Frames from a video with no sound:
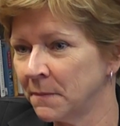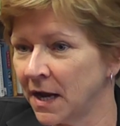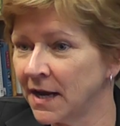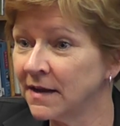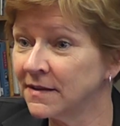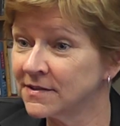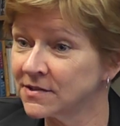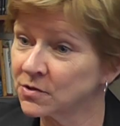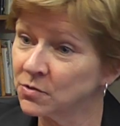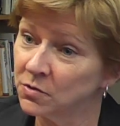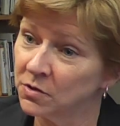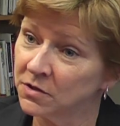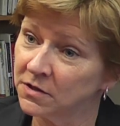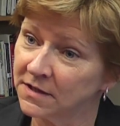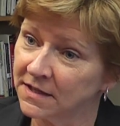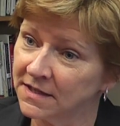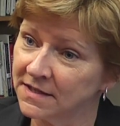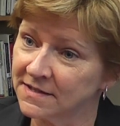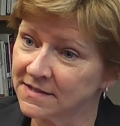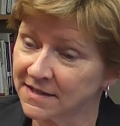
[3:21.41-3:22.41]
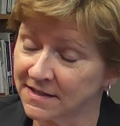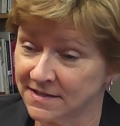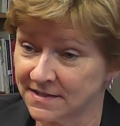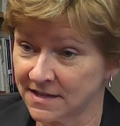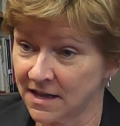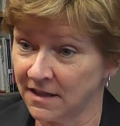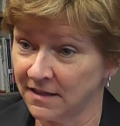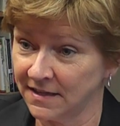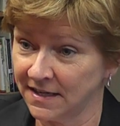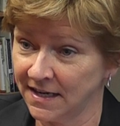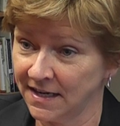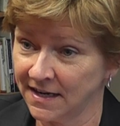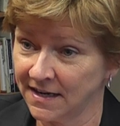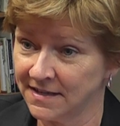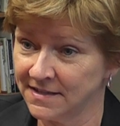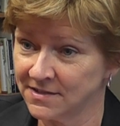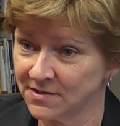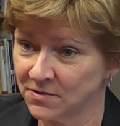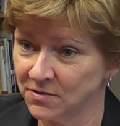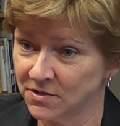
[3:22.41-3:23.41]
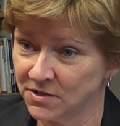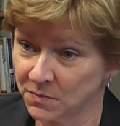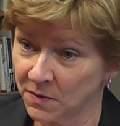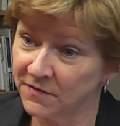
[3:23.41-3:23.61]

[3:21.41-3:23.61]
My school is consolidating high schools.